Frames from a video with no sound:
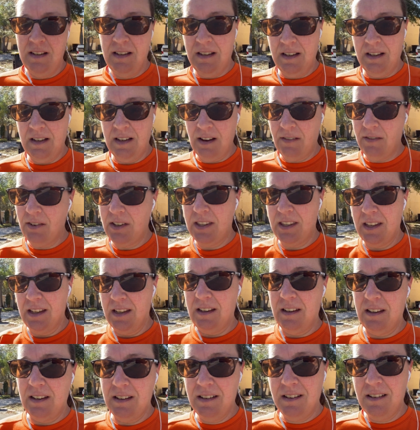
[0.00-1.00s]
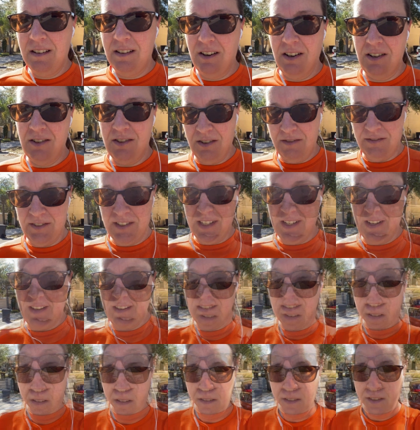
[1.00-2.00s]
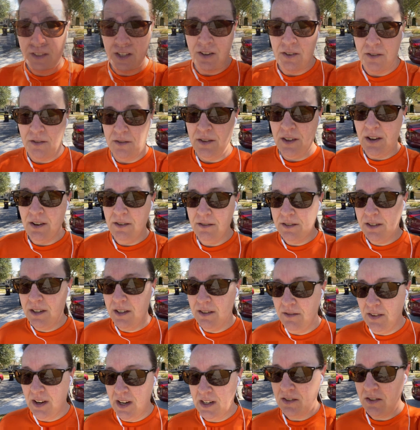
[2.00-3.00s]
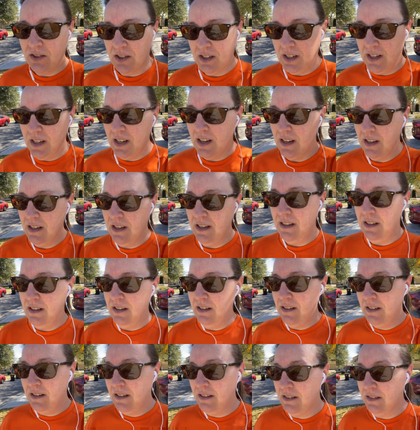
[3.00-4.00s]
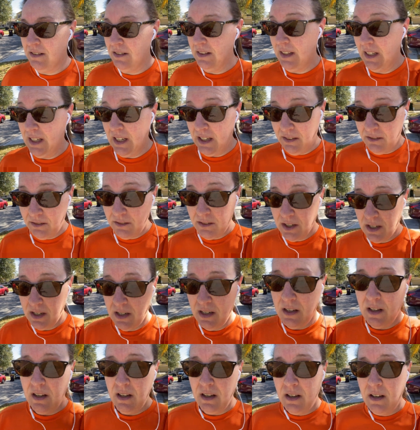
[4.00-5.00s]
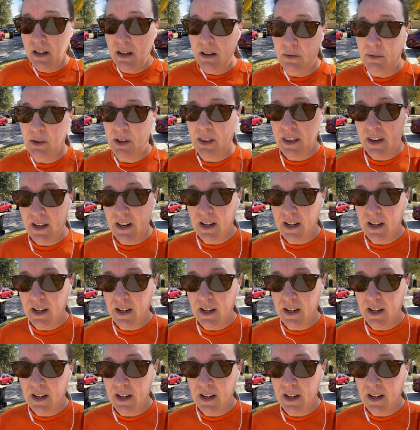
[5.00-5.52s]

everything all over again. So those who've actually lived with an